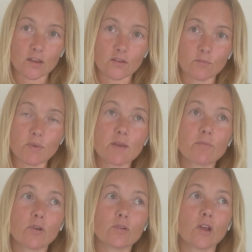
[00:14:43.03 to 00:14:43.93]
that
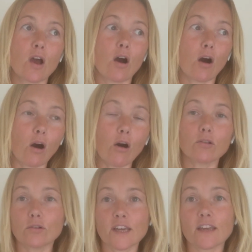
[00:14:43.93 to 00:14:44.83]
people are
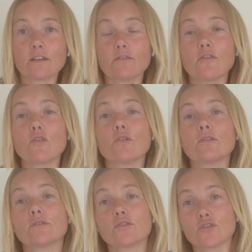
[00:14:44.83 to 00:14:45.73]
looking
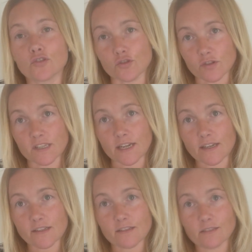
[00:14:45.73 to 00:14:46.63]
for
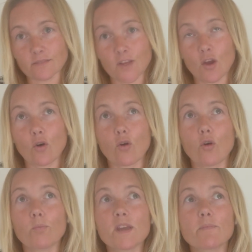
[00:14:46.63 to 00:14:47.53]
justice,
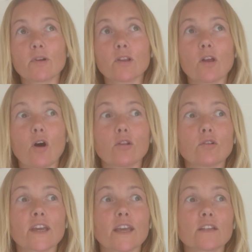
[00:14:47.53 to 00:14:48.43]
or people are
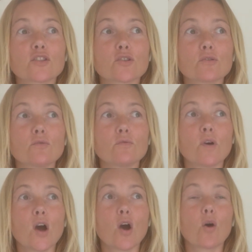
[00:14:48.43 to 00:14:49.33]
looking
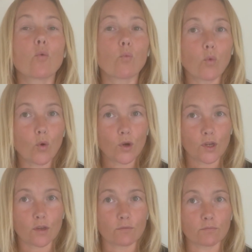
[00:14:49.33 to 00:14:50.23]
to warn
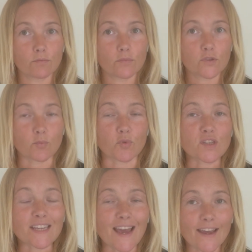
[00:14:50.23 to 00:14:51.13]
you, to
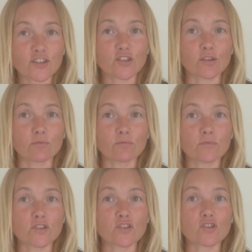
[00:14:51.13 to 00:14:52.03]
protect you,
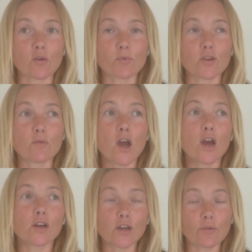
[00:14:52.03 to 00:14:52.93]
to stop you
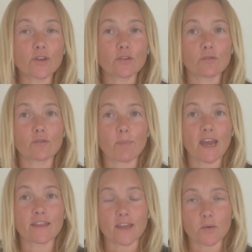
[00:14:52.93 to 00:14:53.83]
going through the
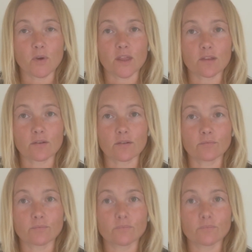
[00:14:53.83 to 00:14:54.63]
pain they went through.